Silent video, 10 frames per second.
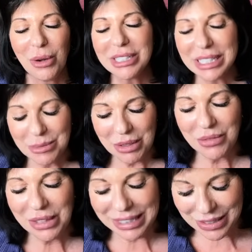wants to
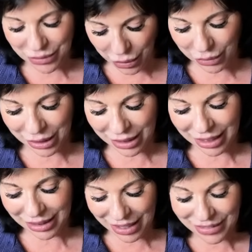move things forward.
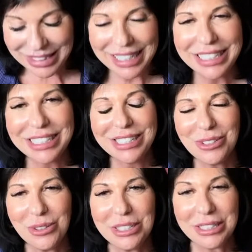Love intentions
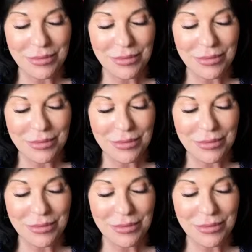towards...